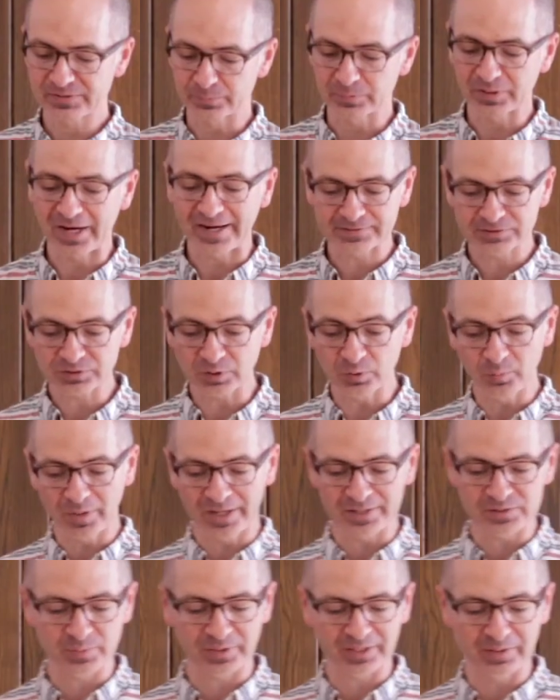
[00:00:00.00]
Some practical
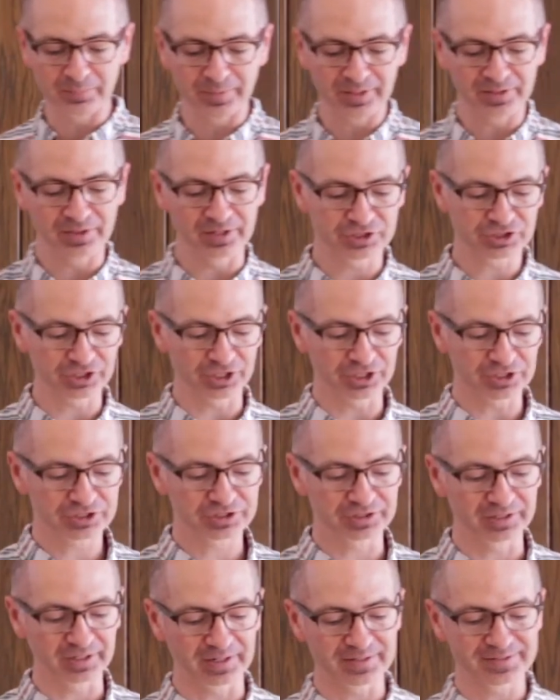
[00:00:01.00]
ways we can be the
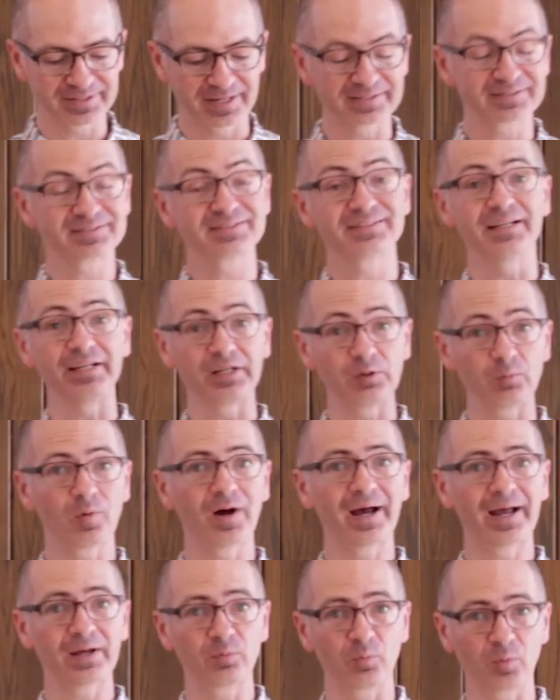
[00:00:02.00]
church there is a
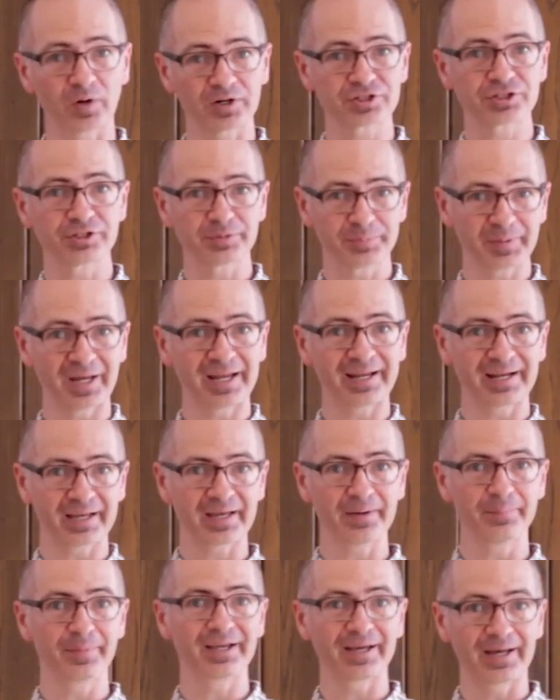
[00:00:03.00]
citywide worship night
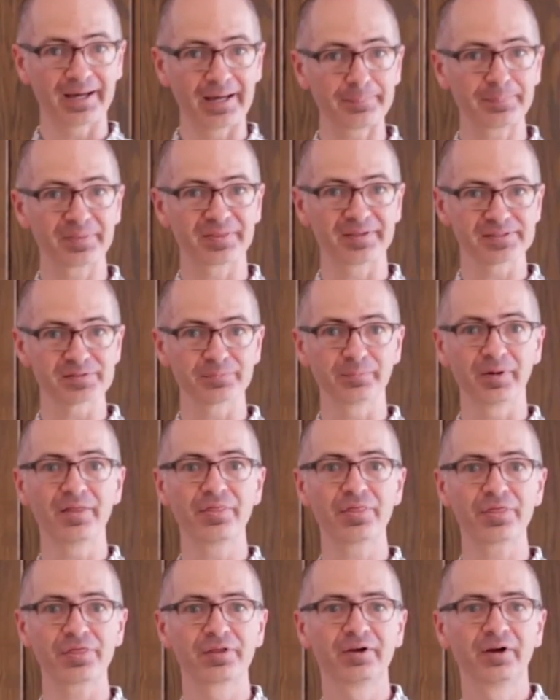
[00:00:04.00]
coming up this
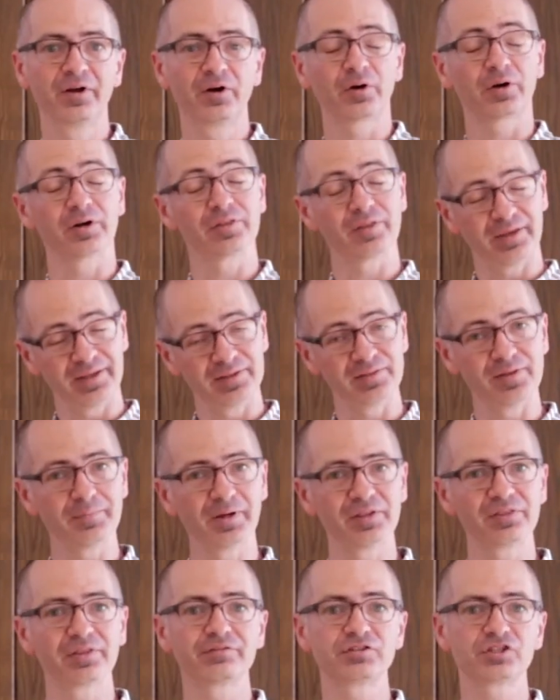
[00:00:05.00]
month or in the
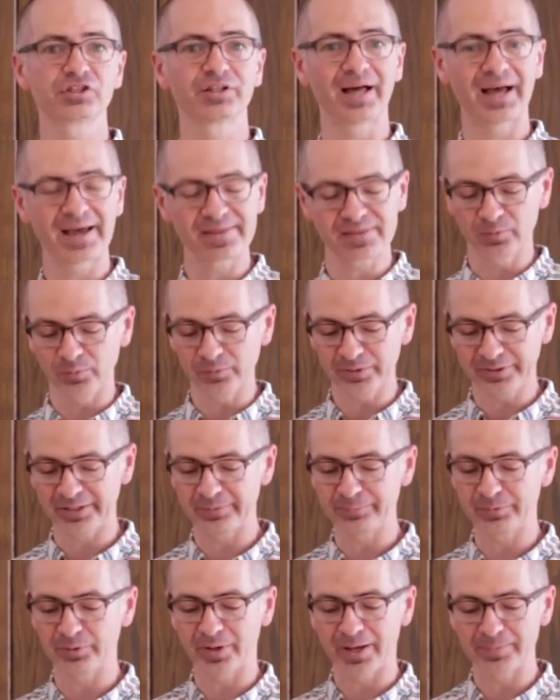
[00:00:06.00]
month of July that we'll
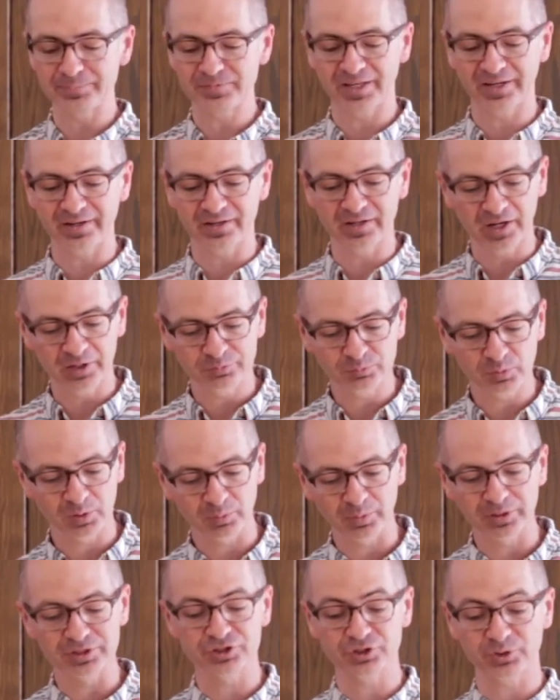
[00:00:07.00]
keep you updated on,
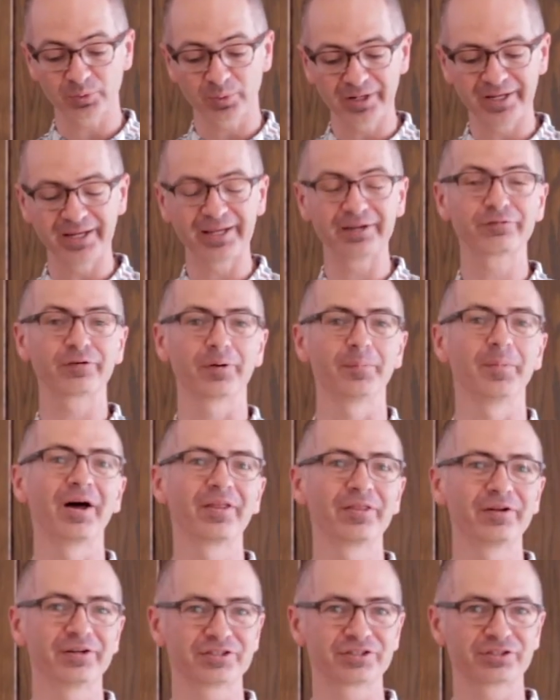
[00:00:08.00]
where we're joining from
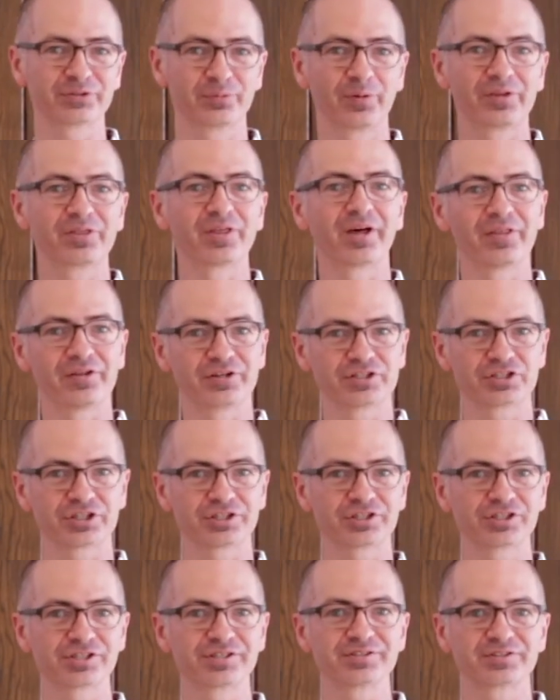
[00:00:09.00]
other ch- with other
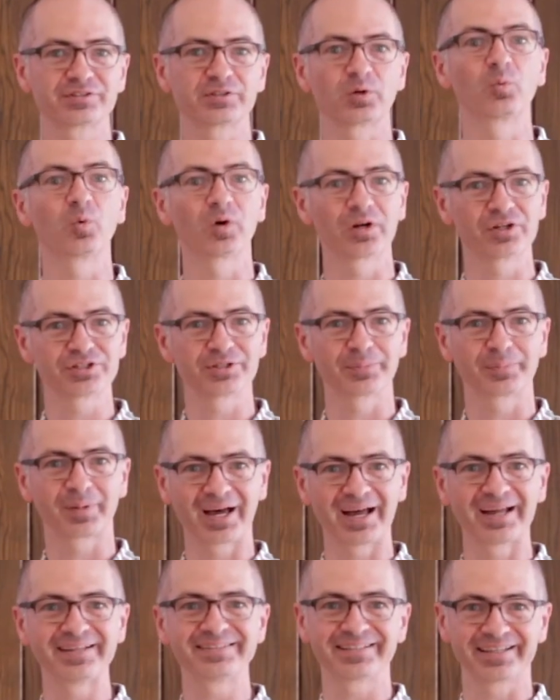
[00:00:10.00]
churches to worship
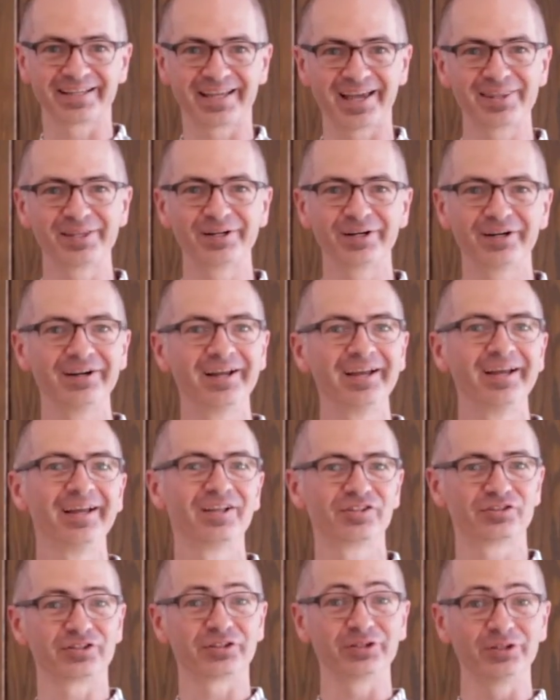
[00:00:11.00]
God together,
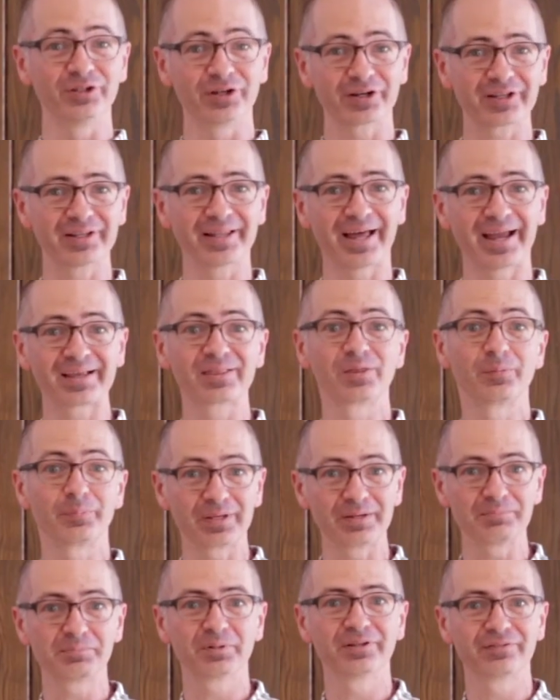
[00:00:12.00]
to look like the
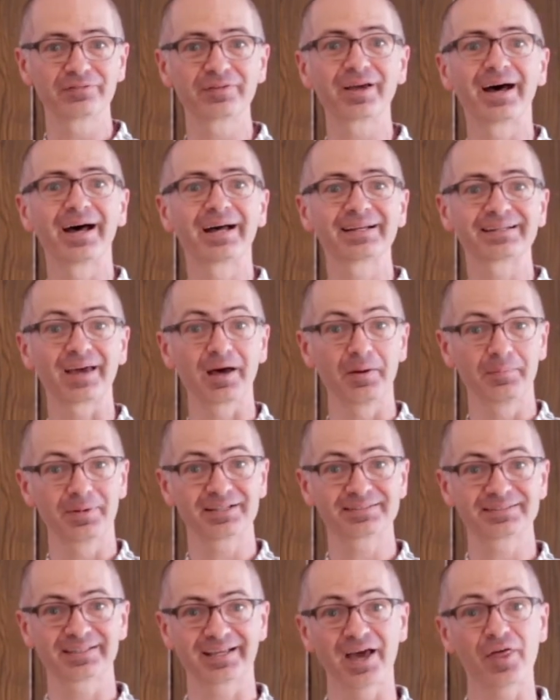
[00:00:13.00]
people of God
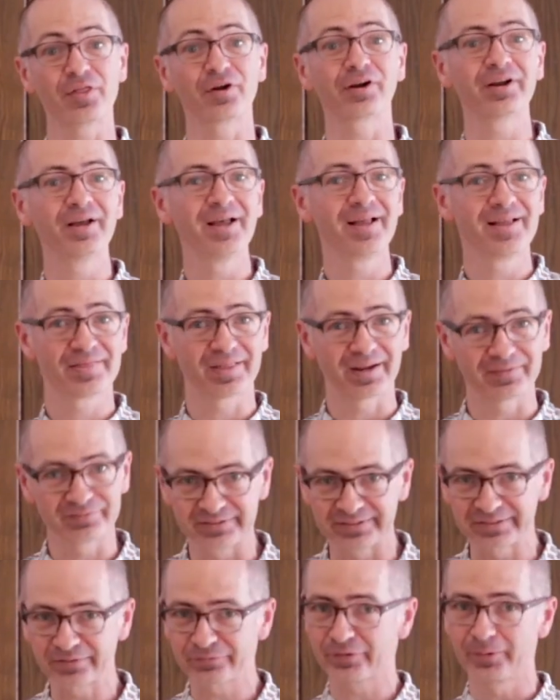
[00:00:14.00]
coming together, to
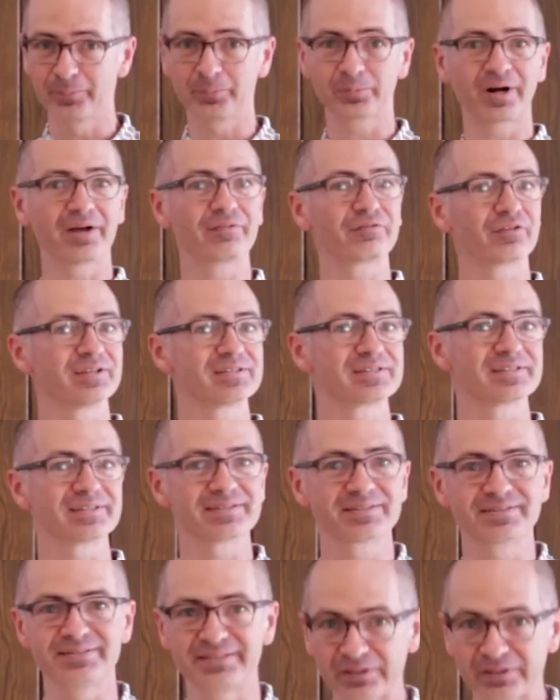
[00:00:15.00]
have different preferences,